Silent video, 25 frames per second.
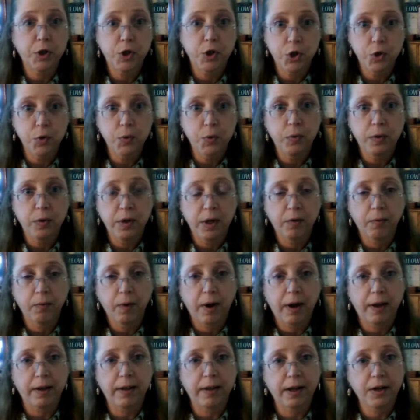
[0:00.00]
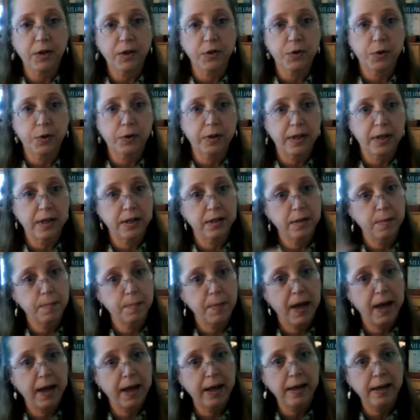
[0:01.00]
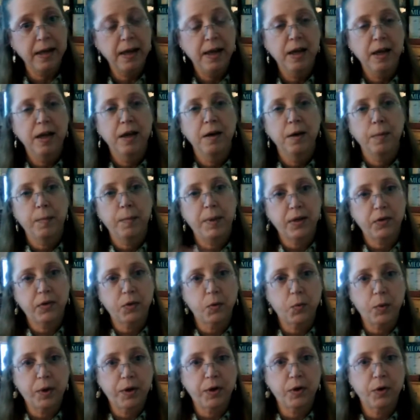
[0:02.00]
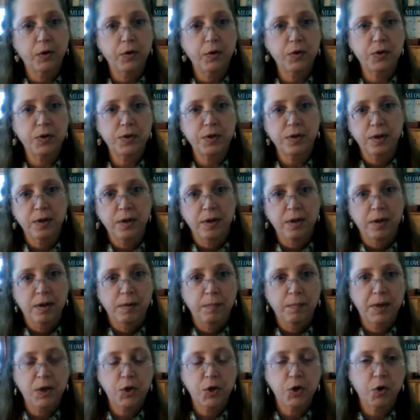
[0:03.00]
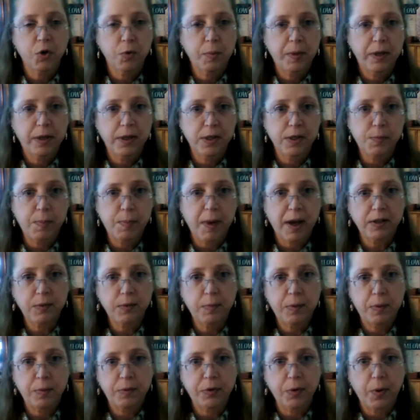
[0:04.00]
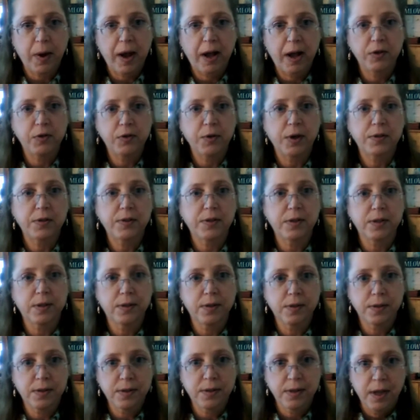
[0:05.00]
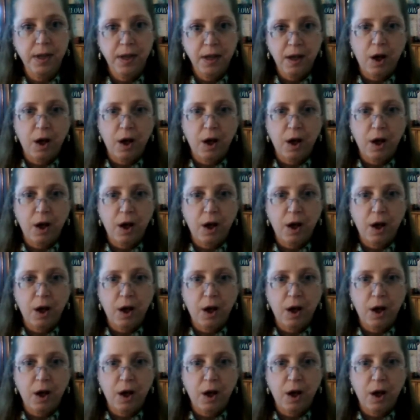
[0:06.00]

June then, right? Yeah, because so the end of May, pick the winners, make sure everybody gets back to me with their addresses.